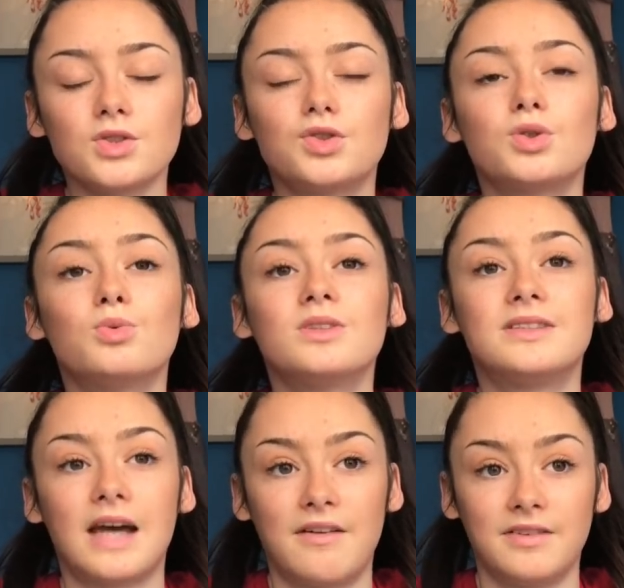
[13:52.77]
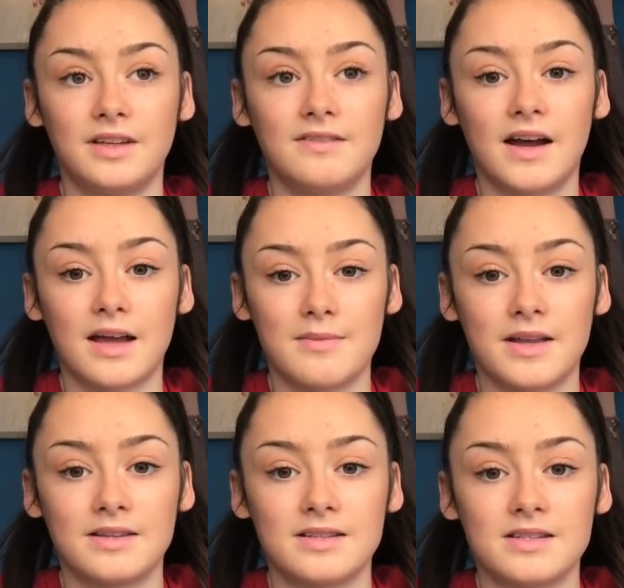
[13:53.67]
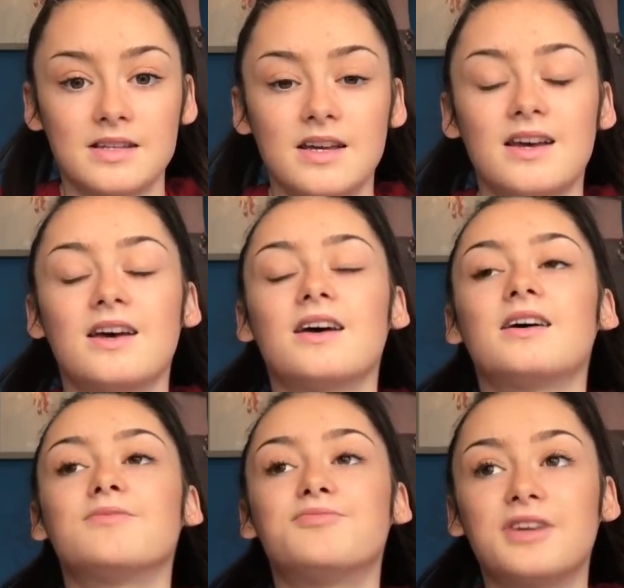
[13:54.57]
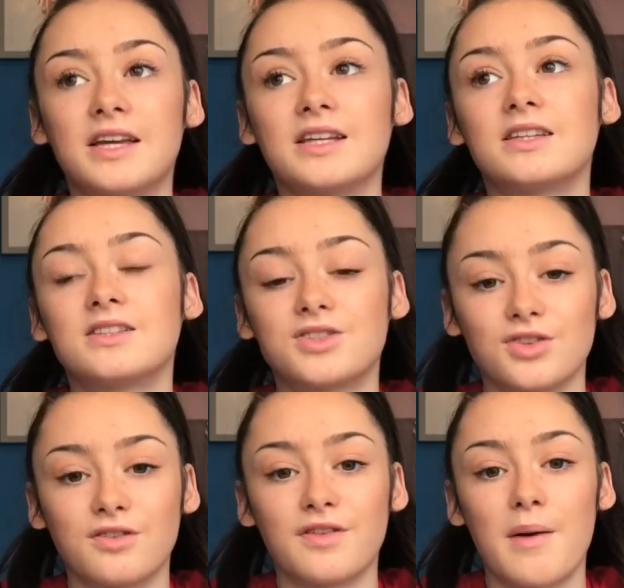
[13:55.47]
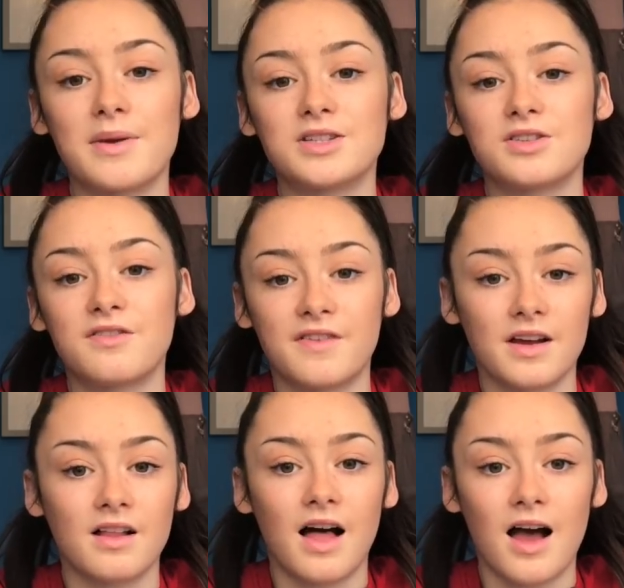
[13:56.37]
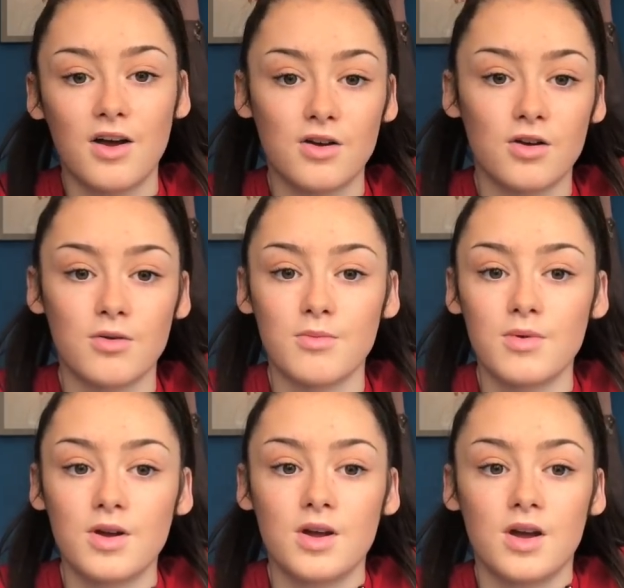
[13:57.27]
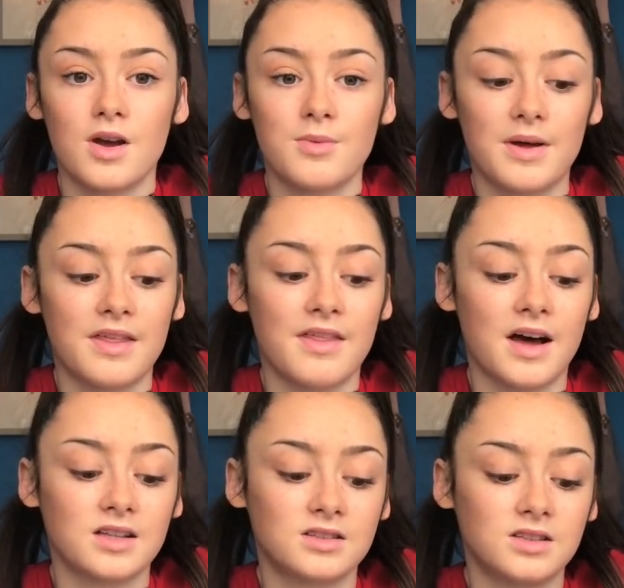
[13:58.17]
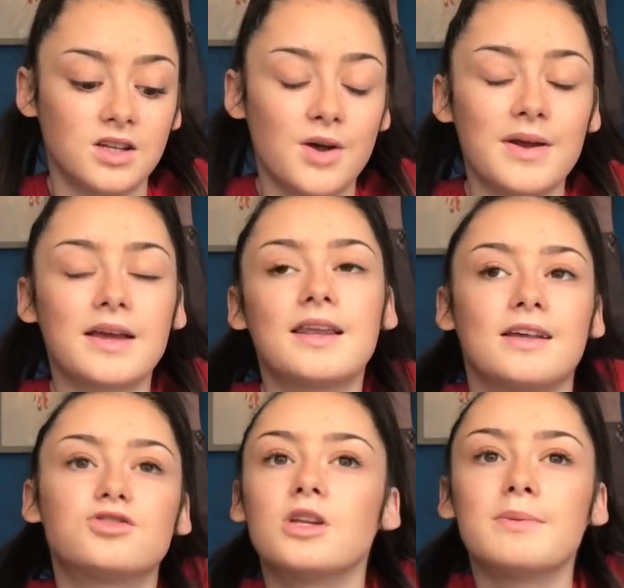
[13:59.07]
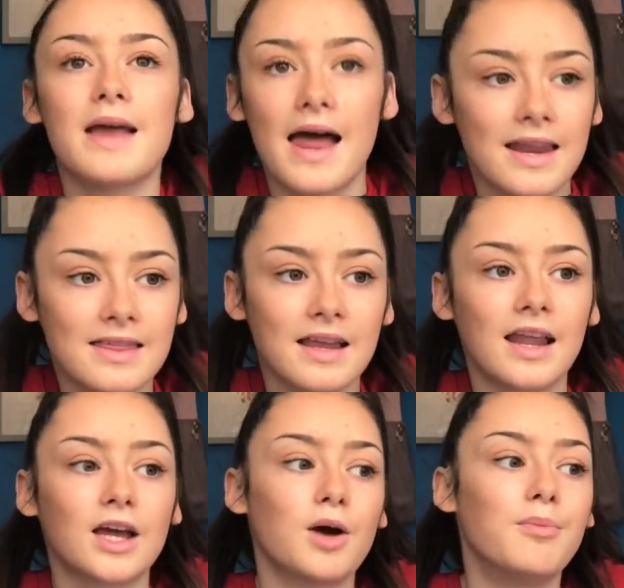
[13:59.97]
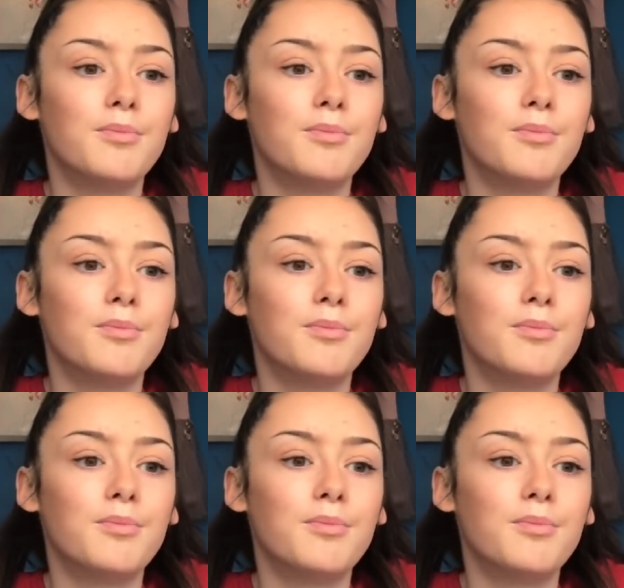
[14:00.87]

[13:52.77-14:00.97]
So would definitely recommend bringing stuff that makes you feel at home, whether that, you know, it could literally be anything, like a